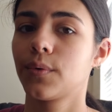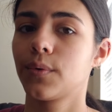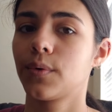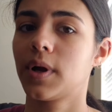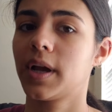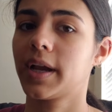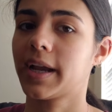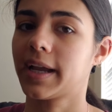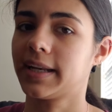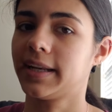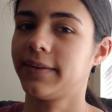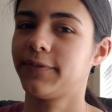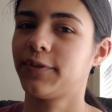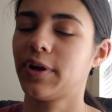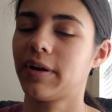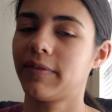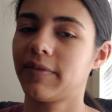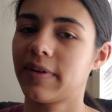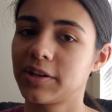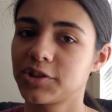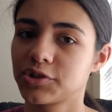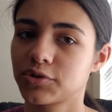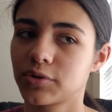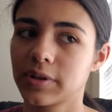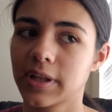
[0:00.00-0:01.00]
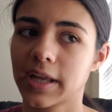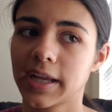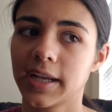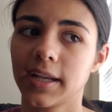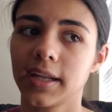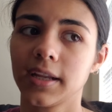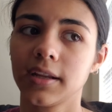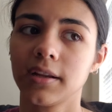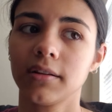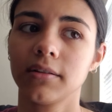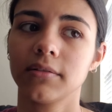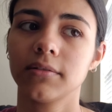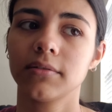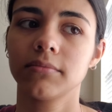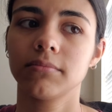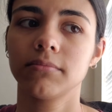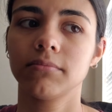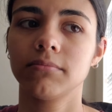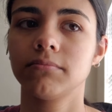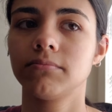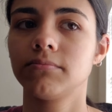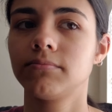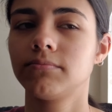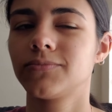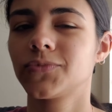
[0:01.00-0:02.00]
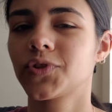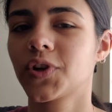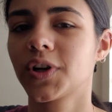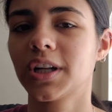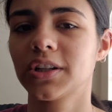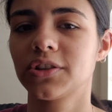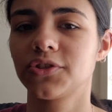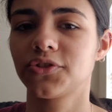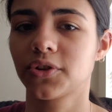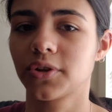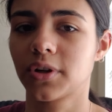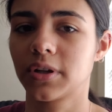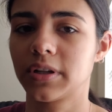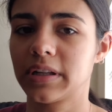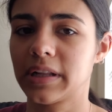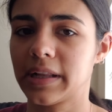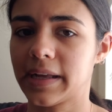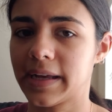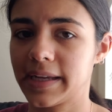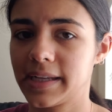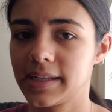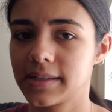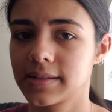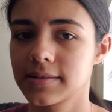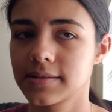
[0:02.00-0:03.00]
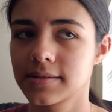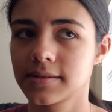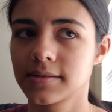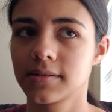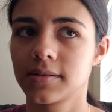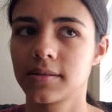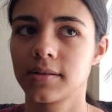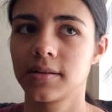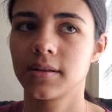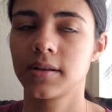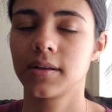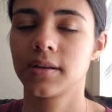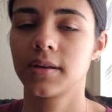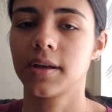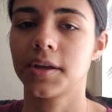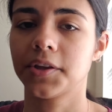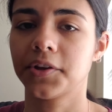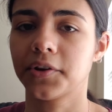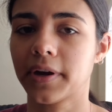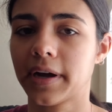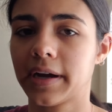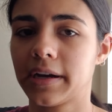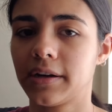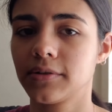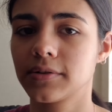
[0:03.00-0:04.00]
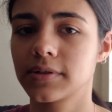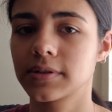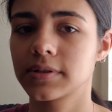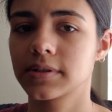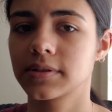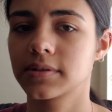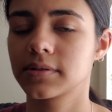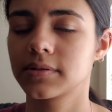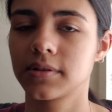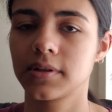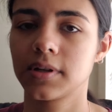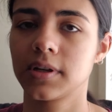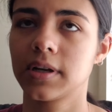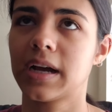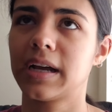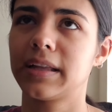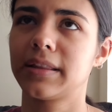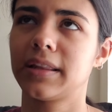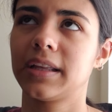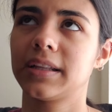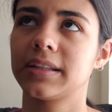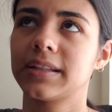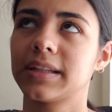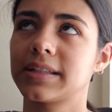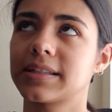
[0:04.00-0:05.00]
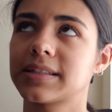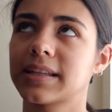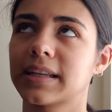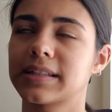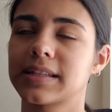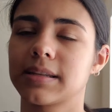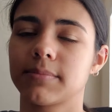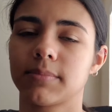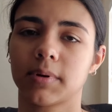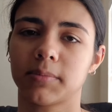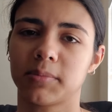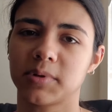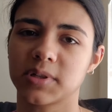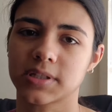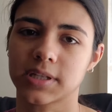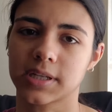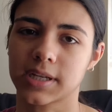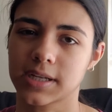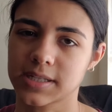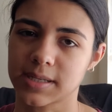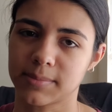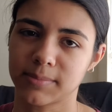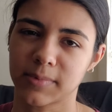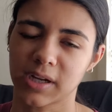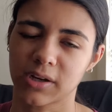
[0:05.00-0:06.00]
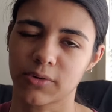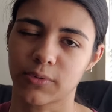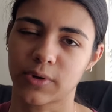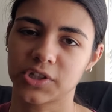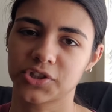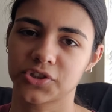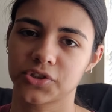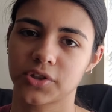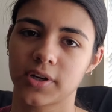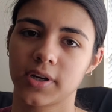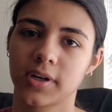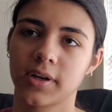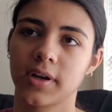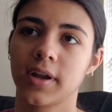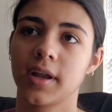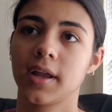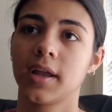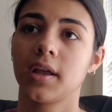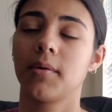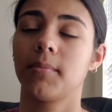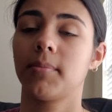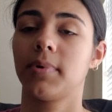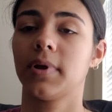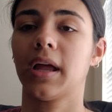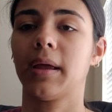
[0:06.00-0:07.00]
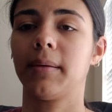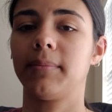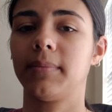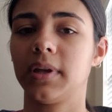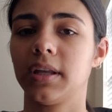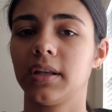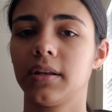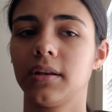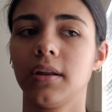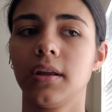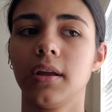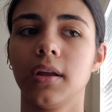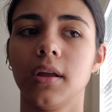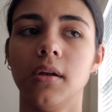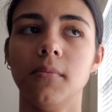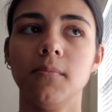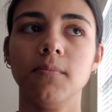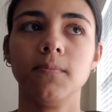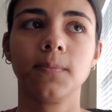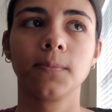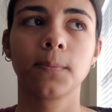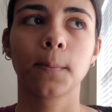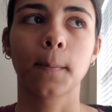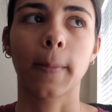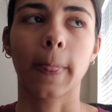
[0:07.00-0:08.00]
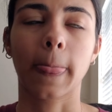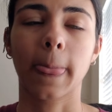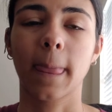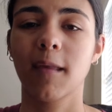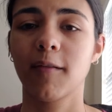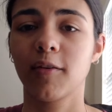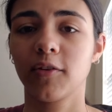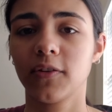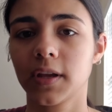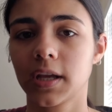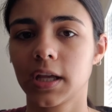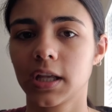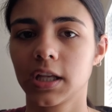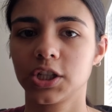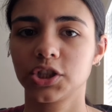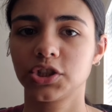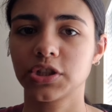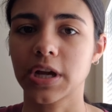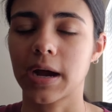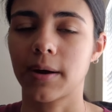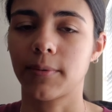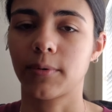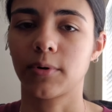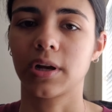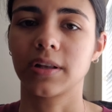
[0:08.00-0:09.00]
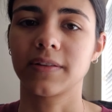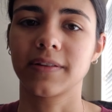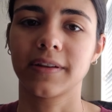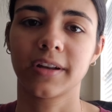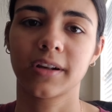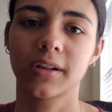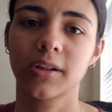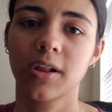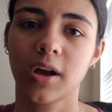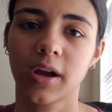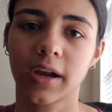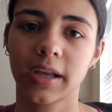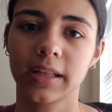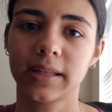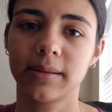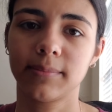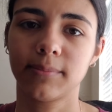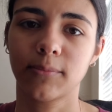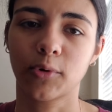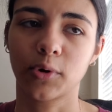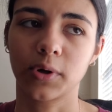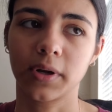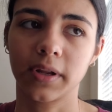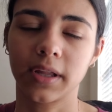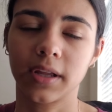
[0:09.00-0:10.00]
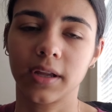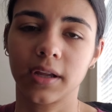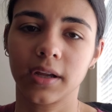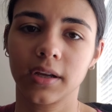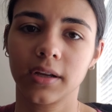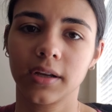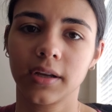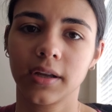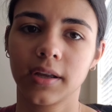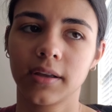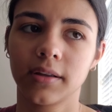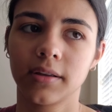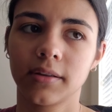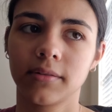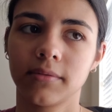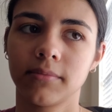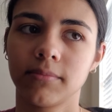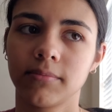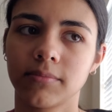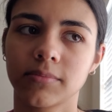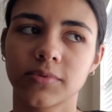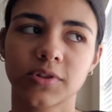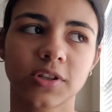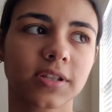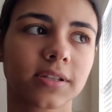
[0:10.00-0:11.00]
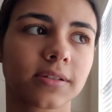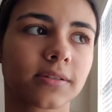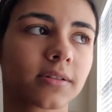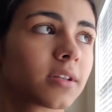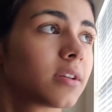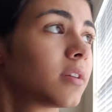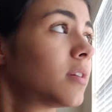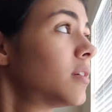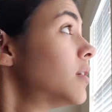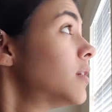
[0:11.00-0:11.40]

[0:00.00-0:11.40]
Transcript: Again, if you have natural lighting, try not to turn on the lights in your house. I think that's like tip number 6, I'm not quite sure. But I mean, if you're taking a shower at 10 o'clock in the morning, just